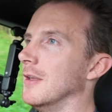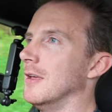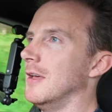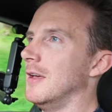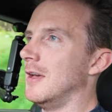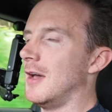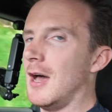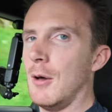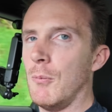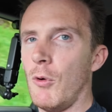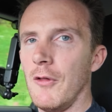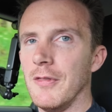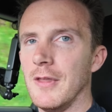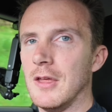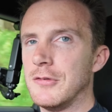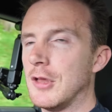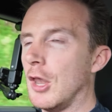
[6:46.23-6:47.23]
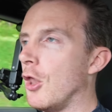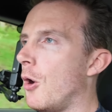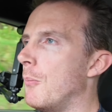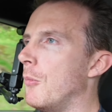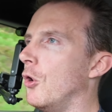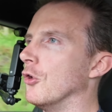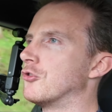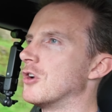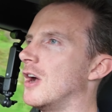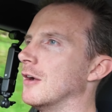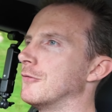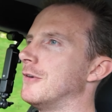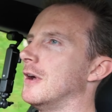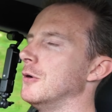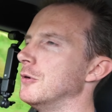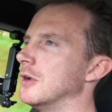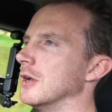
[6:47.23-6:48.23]
and one that's a lot more track
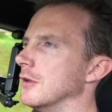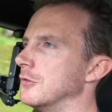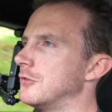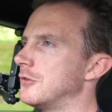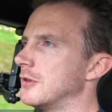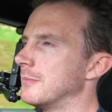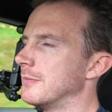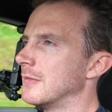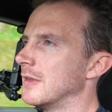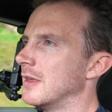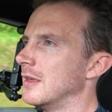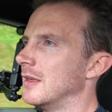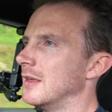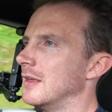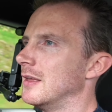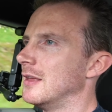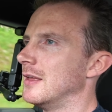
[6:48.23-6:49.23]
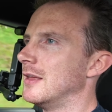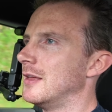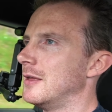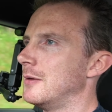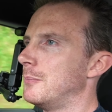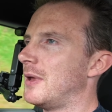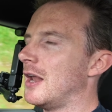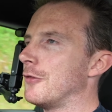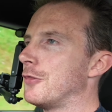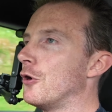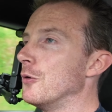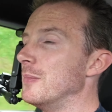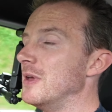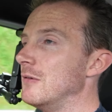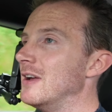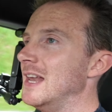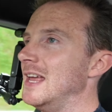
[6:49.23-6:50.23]
focused. But I thought
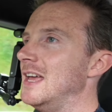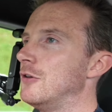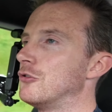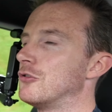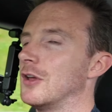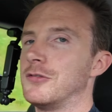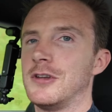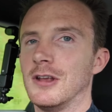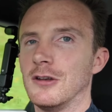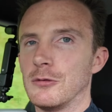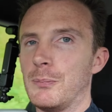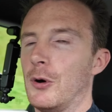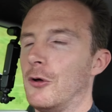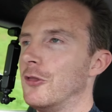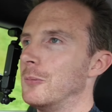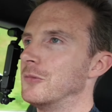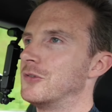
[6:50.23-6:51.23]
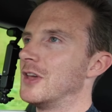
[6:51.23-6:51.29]
it'd be really interesting to put them